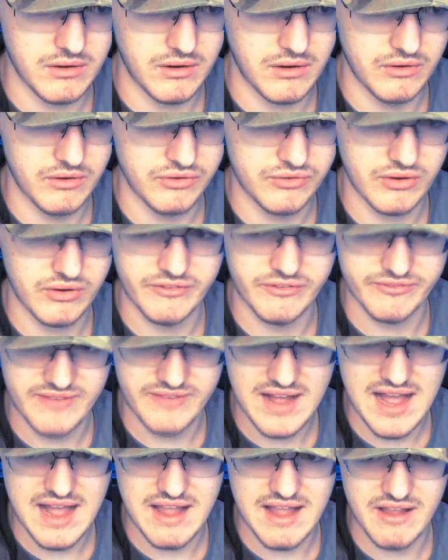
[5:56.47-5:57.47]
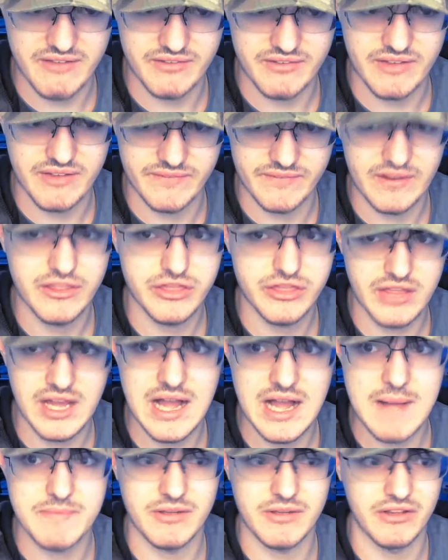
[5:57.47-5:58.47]
stopped, at face
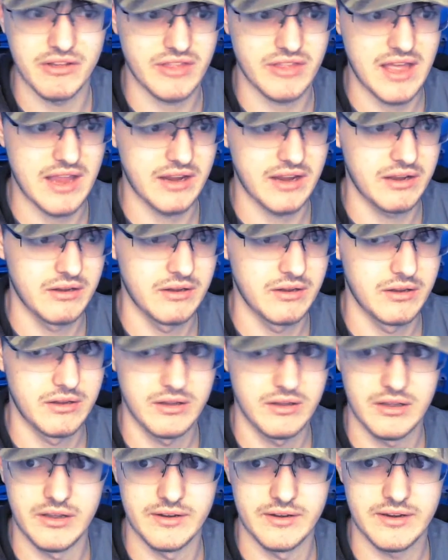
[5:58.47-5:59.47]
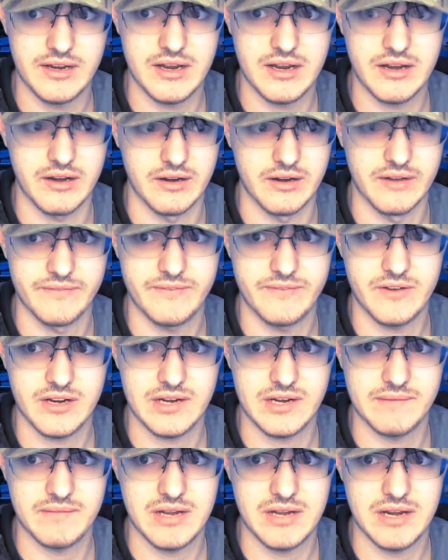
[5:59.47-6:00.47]
subs, I was like, oh dang, I think
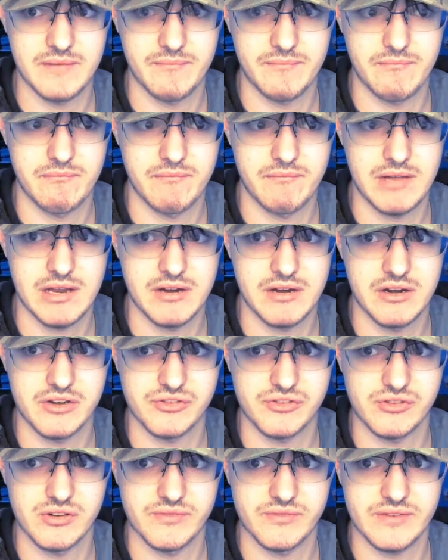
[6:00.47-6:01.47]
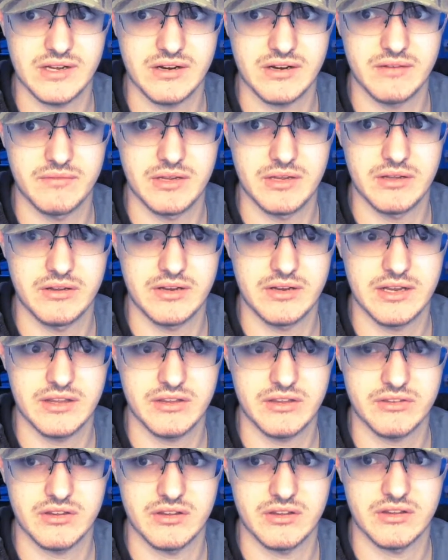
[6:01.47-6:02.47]
I might, I'm not sure if I'm gonna be able to get
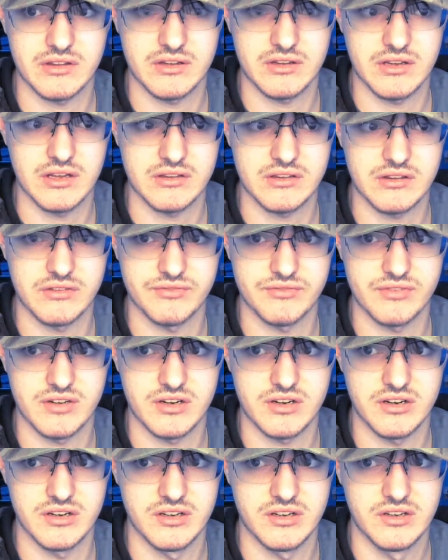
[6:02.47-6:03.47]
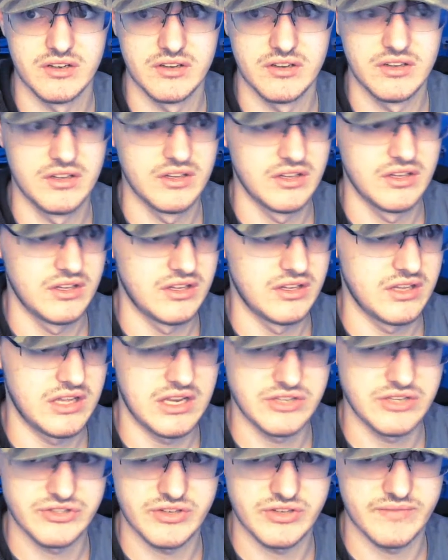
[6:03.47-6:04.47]
this on, get this far. I'm
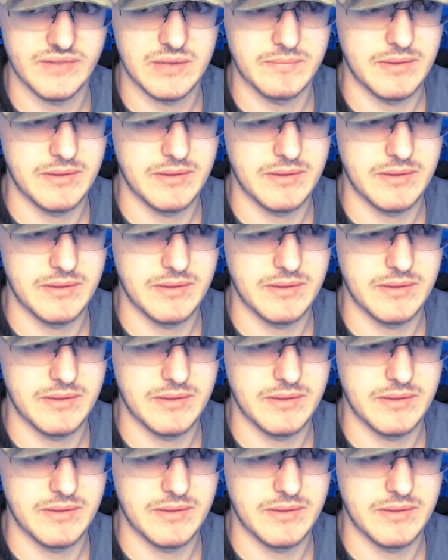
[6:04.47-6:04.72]
not sure if I'll be